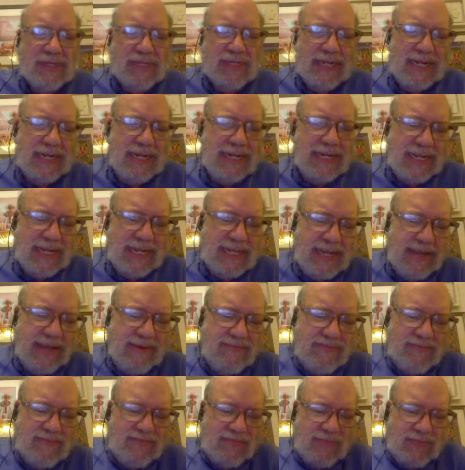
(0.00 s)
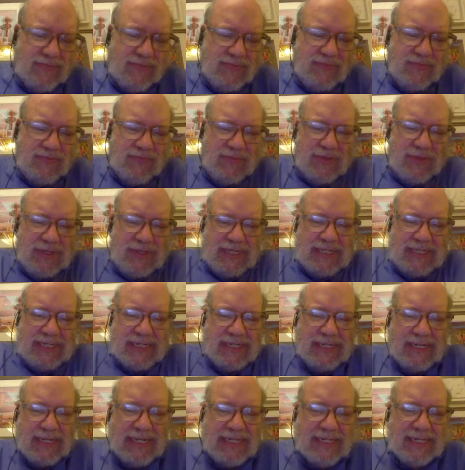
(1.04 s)
and it's
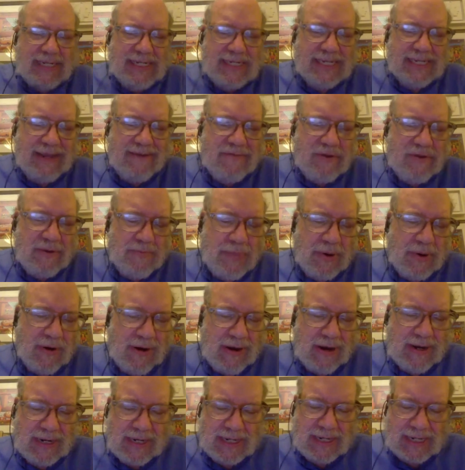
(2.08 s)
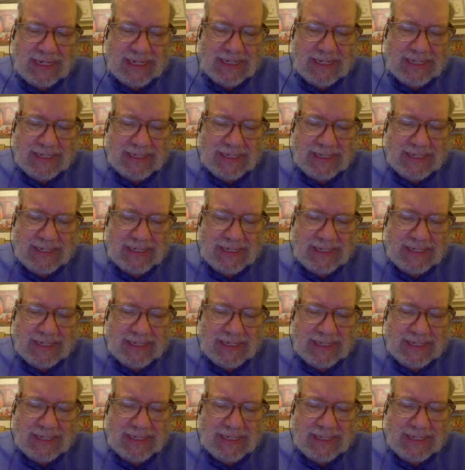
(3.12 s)
a 7-part